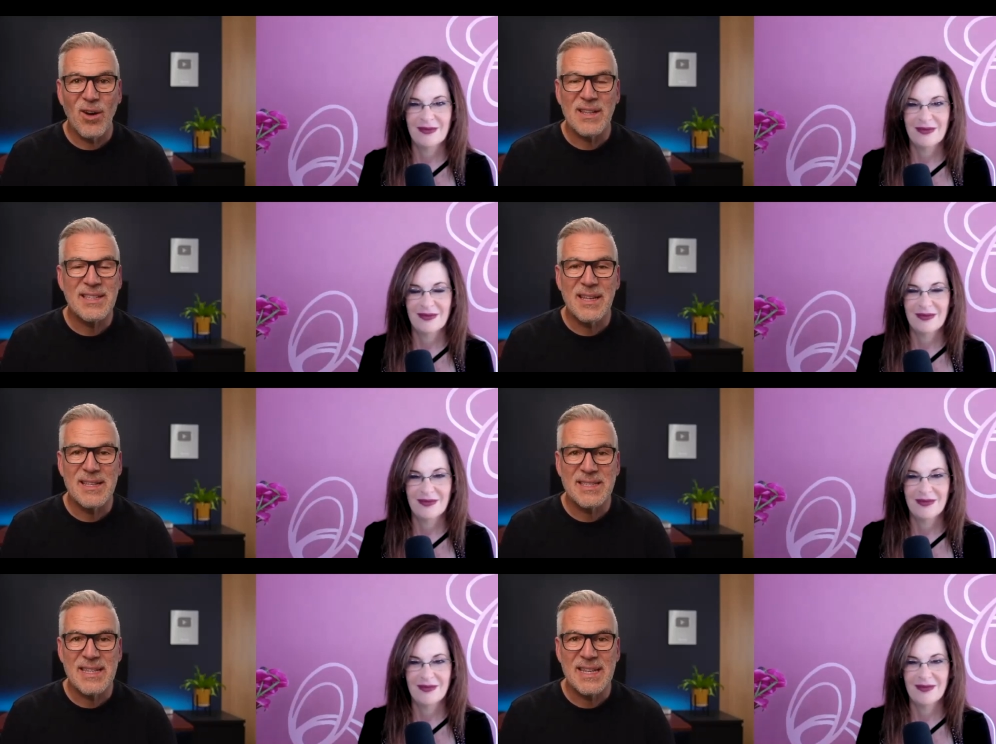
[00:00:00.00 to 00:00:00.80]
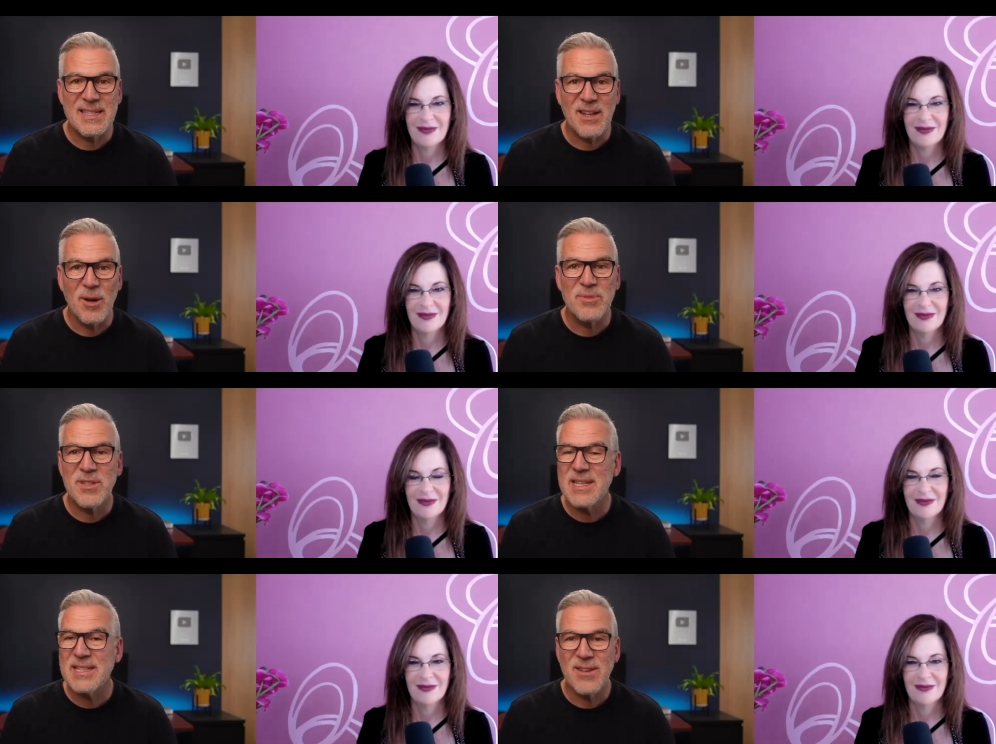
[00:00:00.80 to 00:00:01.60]
Speaker 1: honestly don't see it as an
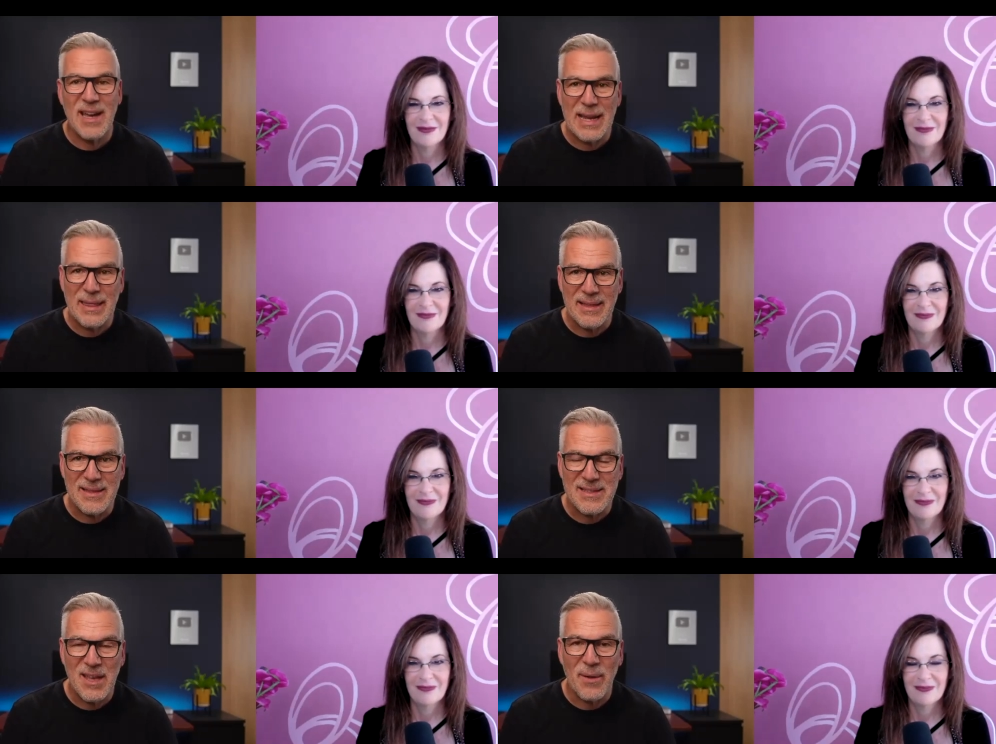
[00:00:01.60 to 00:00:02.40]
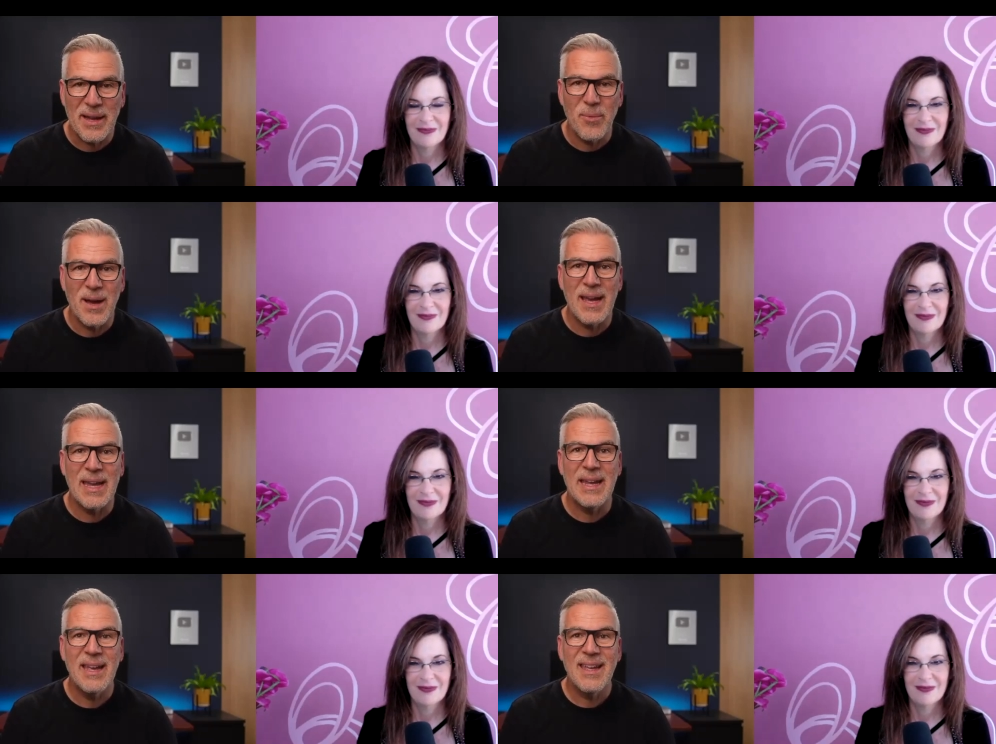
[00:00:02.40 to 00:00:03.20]
option it's not anything that's going
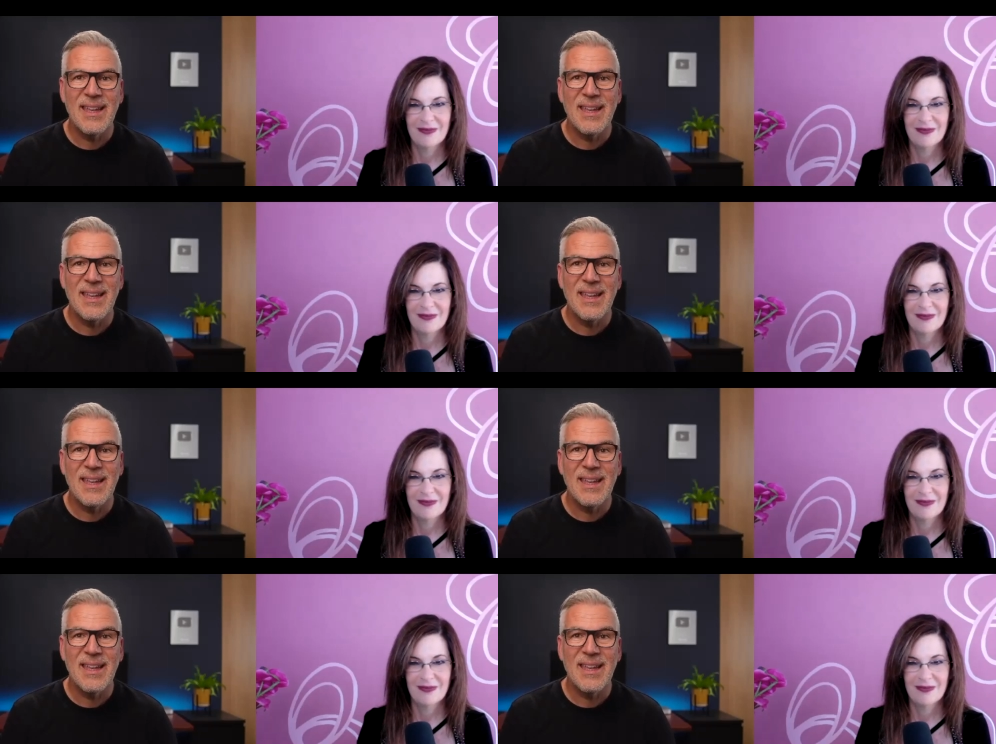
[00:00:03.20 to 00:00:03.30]
away